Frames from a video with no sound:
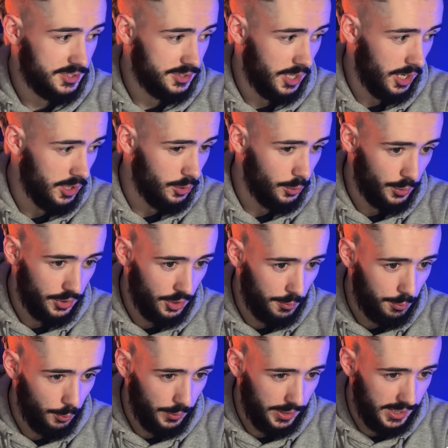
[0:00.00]
is now loaded
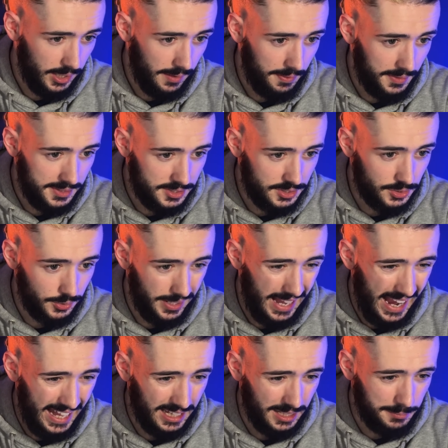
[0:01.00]
up and we got this sort
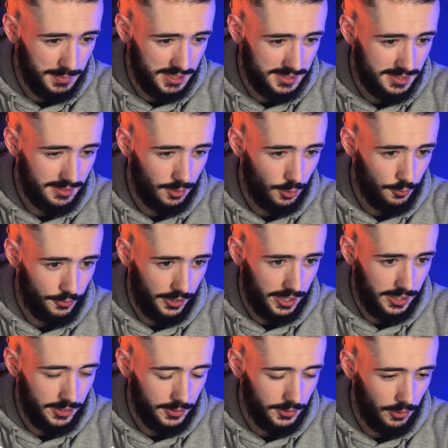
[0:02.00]
of element over
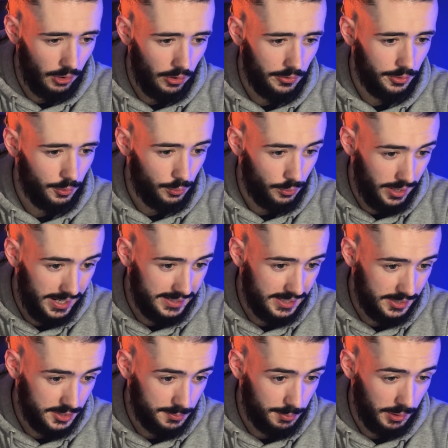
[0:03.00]
here on the right,
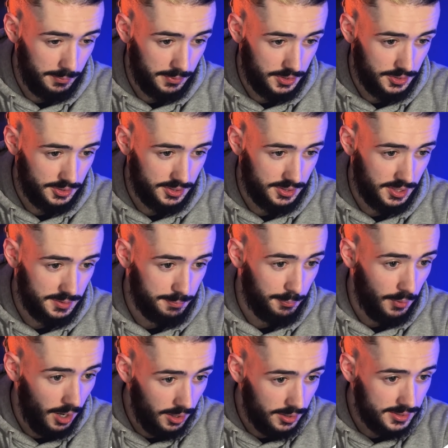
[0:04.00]
and it's pretty much just this
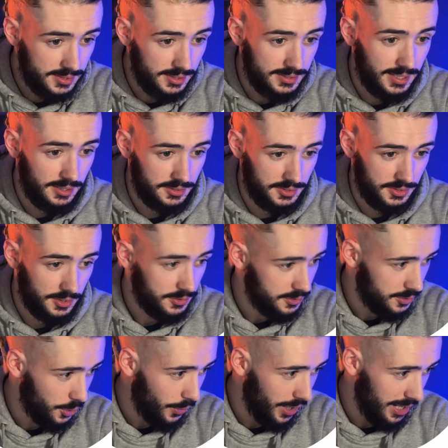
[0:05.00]
box that tells us that
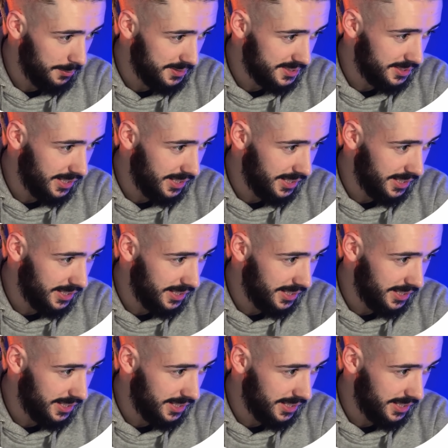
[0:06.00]
there's no element